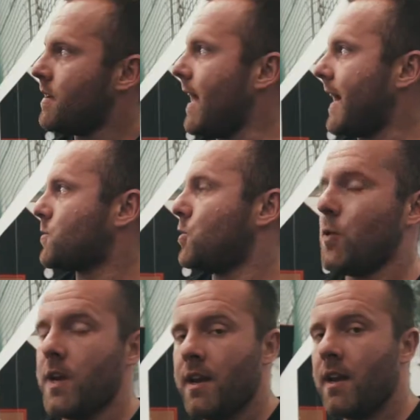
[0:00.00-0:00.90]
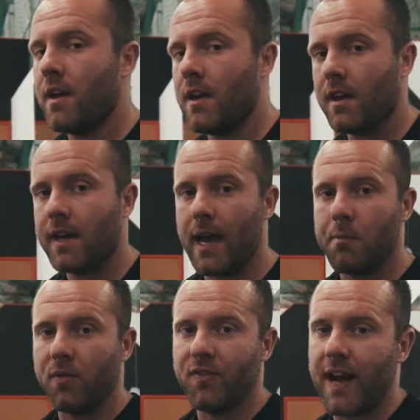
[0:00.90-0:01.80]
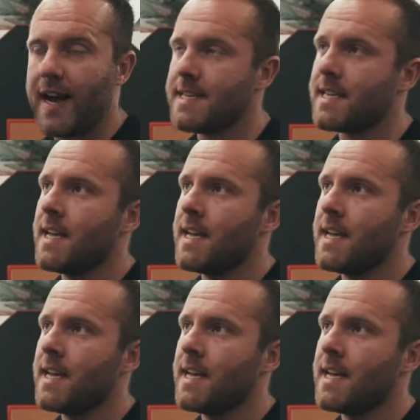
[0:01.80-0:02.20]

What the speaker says: Next we're doing cable flies.